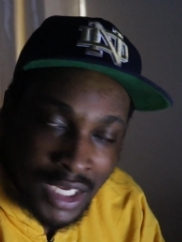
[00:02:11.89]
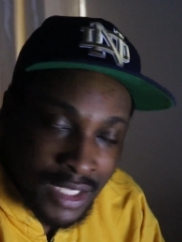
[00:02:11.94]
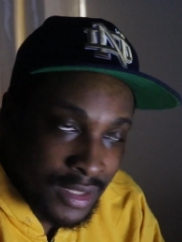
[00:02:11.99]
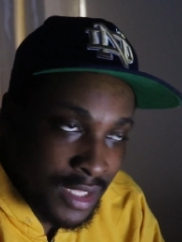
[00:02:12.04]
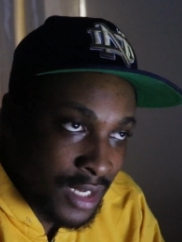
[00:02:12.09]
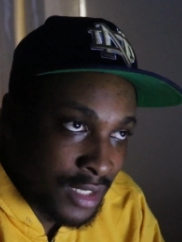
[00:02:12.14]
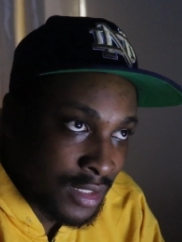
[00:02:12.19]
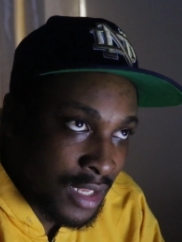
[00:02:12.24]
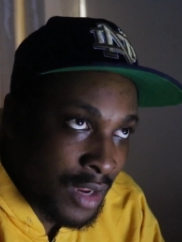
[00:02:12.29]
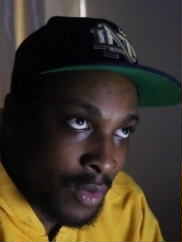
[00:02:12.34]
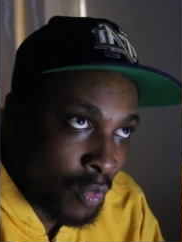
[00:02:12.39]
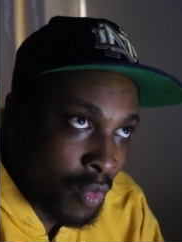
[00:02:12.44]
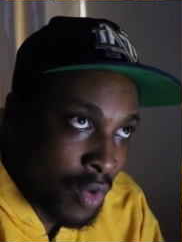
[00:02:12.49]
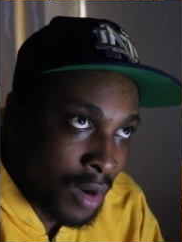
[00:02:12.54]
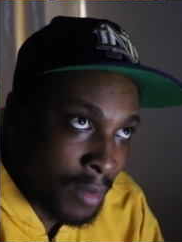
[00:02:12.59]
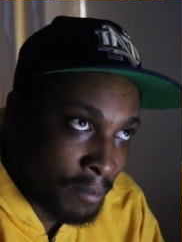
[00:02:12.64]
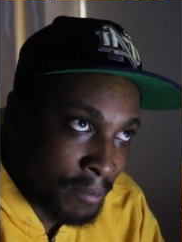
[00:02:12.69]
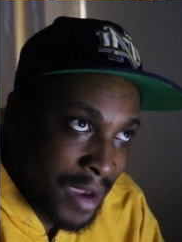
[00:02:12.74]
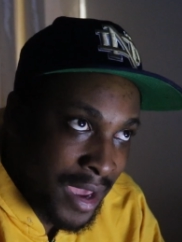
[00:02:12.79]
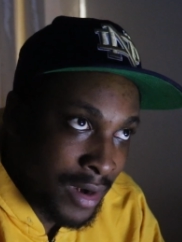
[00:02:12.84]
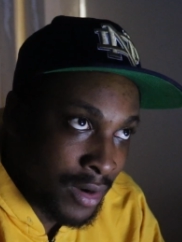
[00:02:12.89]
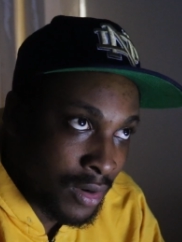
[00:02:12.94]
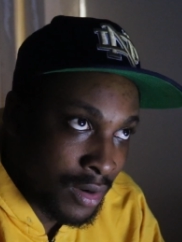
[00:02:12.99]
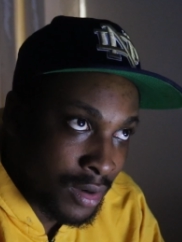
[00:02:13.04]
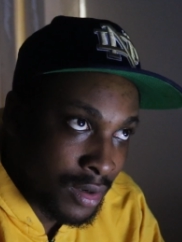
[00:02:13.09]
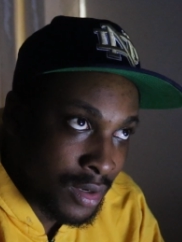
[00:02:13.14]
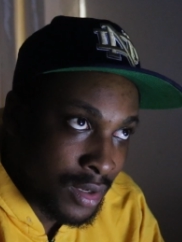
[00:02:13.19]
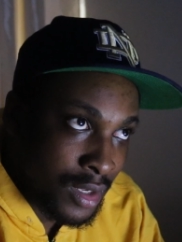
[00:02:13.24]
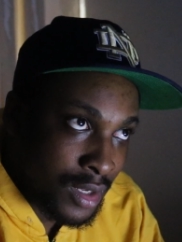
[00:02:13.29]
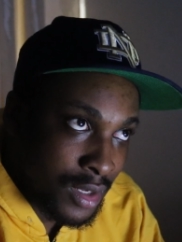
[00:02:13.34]
I think they work
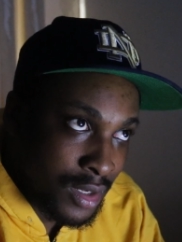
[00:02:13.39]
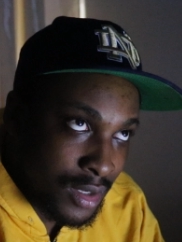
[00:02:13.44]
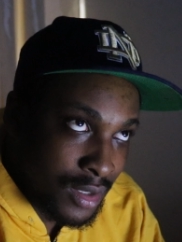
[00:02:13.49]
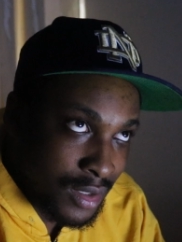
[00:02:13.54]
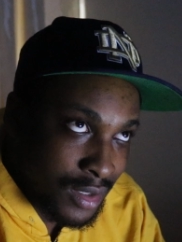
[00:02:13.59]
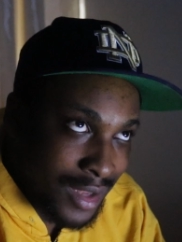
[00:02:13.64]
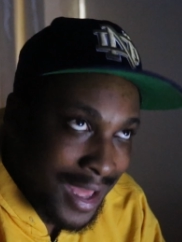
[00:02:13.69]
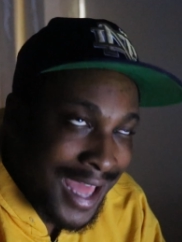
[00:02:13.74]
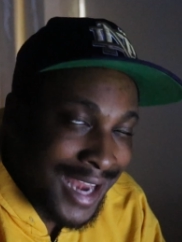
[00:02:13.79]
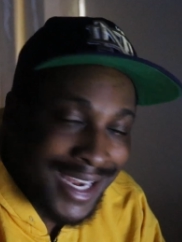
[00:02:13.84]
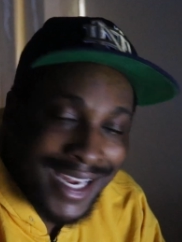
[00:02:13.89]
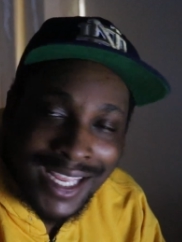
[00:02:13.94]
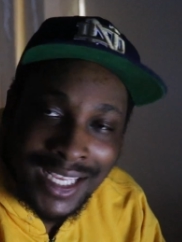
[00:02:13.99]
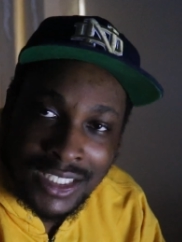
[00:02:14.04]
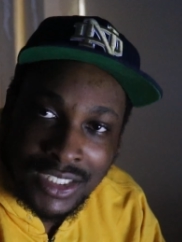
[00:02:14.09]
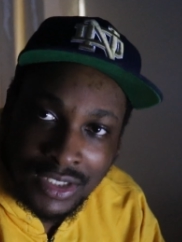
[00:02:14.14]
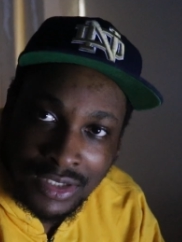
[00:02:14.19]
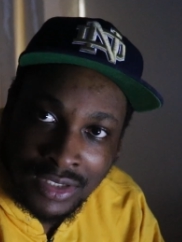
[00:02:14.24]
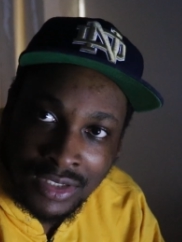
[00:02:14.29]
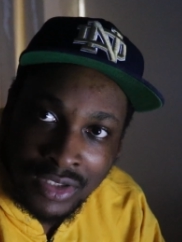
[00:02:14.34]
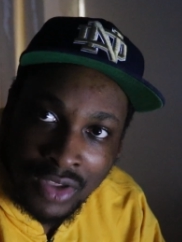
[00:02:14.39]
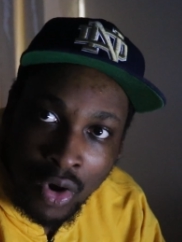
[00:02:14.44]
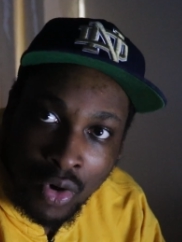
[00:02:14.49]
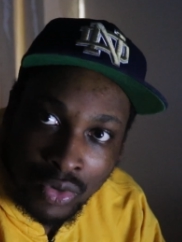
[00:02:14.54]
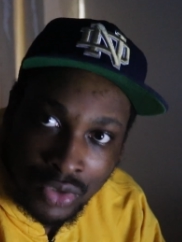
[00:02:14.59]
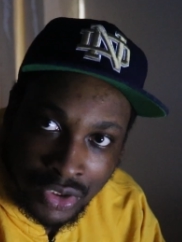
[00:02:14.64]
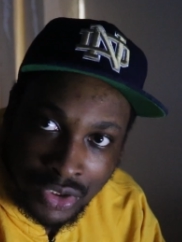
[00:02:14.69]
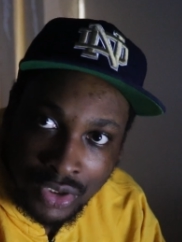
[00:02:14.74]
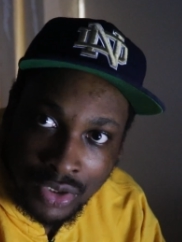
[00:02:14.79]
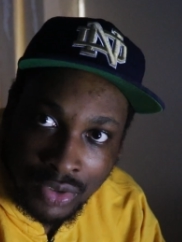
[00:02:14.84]
better, at least
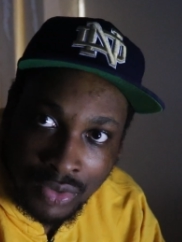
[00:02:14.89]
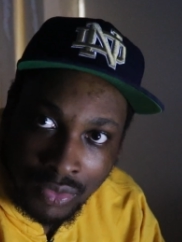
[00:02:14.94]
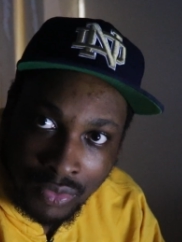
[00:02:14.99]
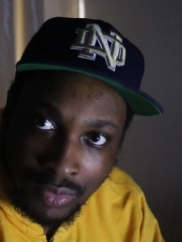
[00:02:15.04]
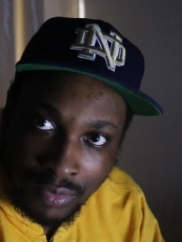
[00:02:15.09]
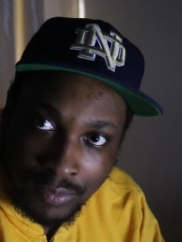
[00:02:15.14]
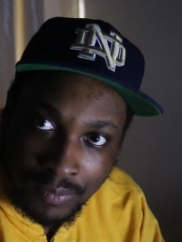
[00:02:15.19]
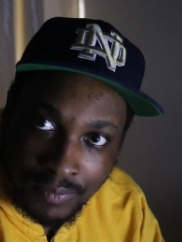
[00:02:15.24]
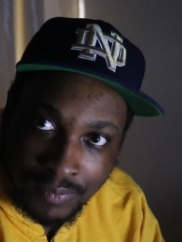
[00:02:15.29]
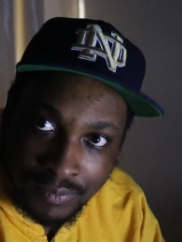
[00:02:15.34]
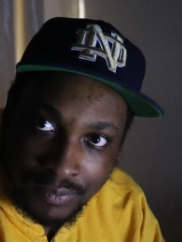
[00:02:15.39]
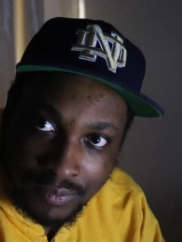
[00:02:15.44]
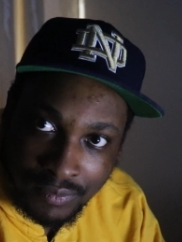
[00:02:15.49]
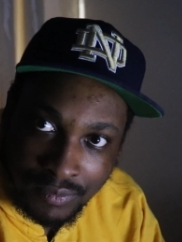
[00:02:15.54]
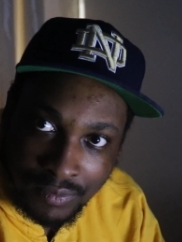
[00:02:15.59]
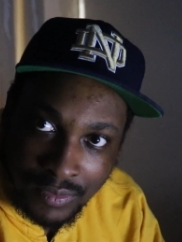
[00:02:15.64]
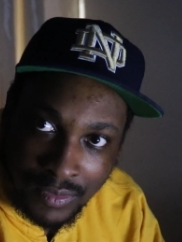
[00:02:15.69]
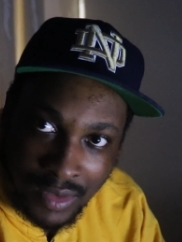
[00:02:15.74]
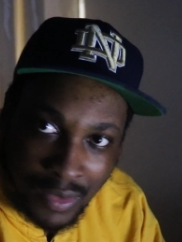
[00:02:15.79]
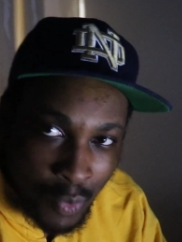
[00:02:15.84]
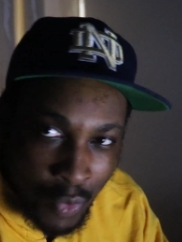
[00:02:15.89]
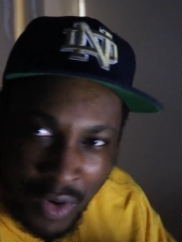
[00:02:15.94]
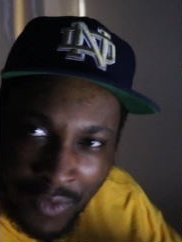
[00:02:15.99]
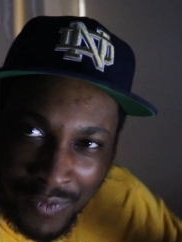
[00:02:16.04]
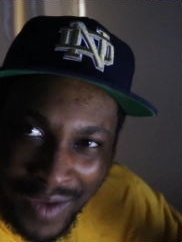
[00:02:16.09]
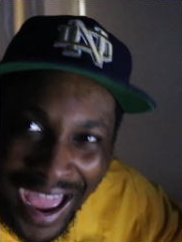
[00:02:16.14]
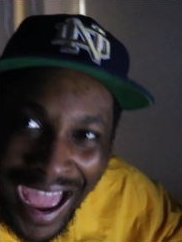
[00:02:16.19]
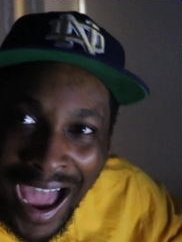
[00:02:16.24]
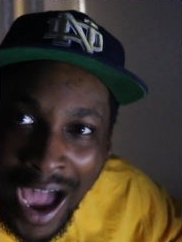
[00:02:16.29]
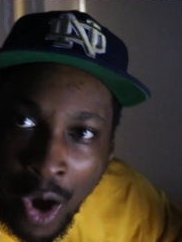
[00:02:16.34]
those two,
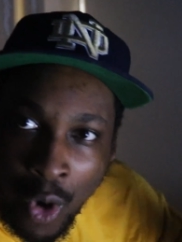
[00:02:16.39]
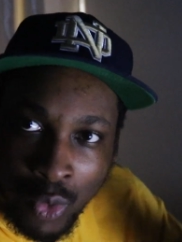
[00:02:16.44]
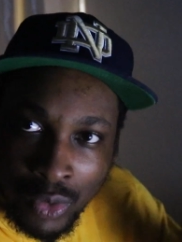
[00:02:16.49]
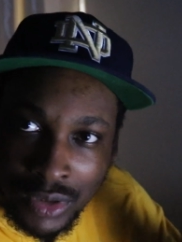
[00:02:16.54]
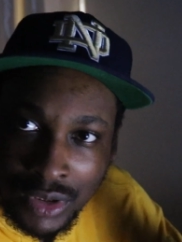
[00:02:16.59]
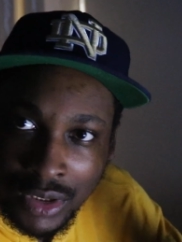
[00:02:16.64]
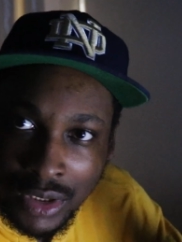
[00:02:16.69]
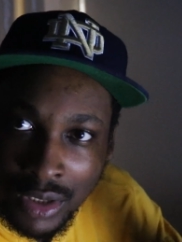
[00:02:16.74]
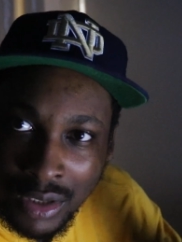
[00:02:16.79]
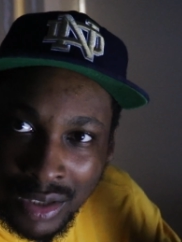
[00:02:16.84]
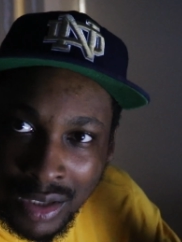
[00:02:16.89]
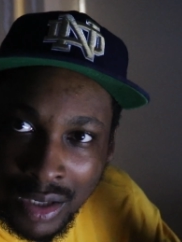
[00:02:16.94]
without